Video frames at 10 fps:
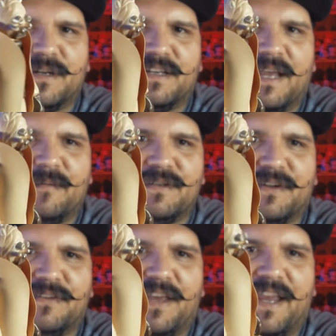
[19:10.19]
a little bit of
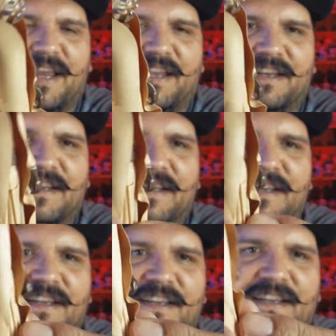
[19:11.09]
damage on his hand.
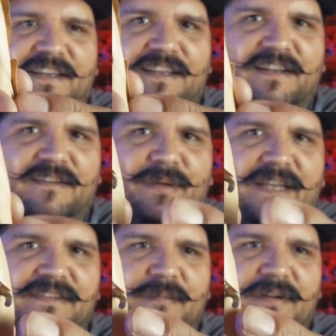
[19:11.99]
You know,
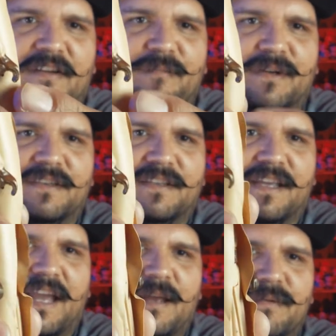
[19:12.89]
paint's coming off, but the
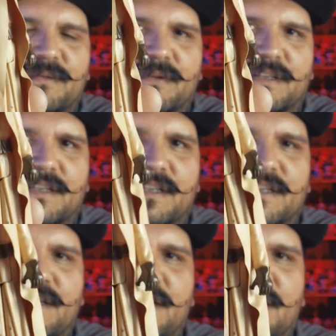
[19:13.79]
cape is really
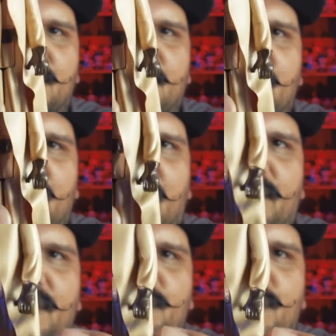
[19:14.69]
good.
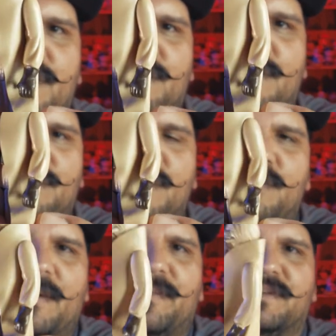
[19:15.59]
Everything's pretty cool.
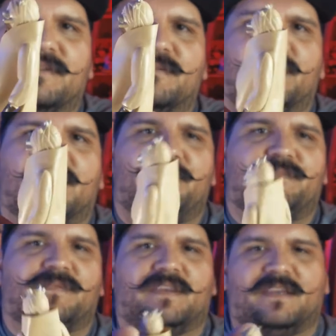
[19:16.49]
No weapons, but
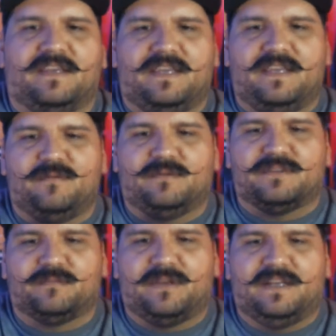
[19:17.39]
he
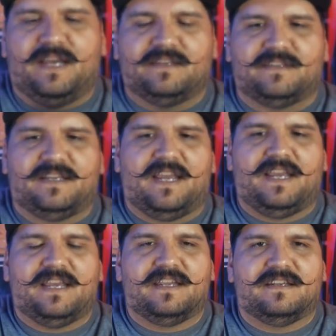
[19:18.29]
will display nicely,
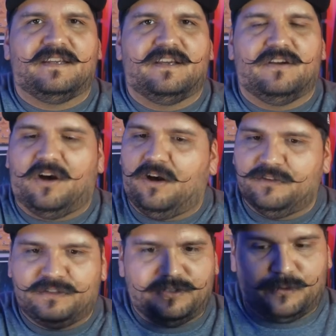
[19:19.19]
and
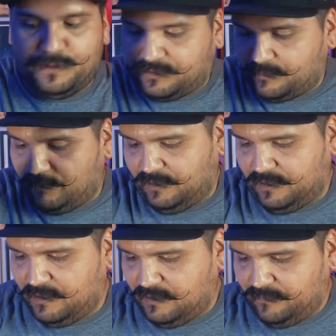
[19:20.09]
all the joints are
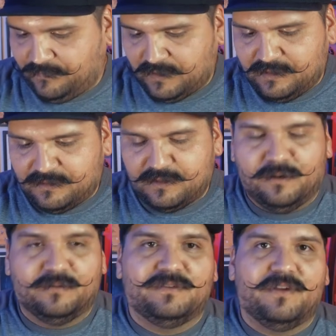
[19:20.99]
really good.
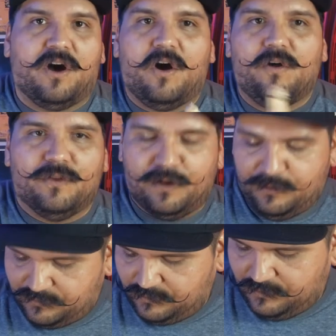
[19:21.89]
So, all
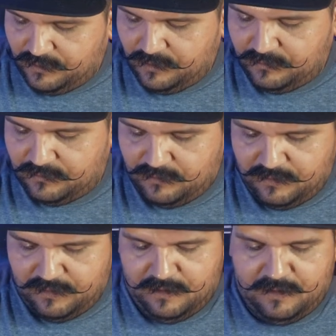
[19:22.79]
those, those
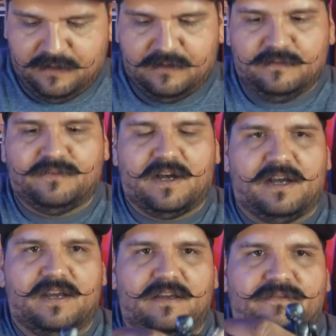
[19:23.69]

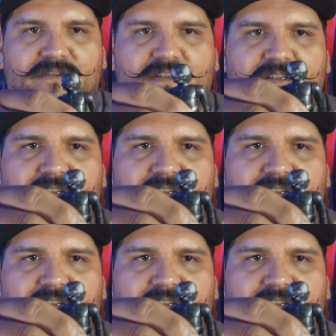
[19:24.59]
five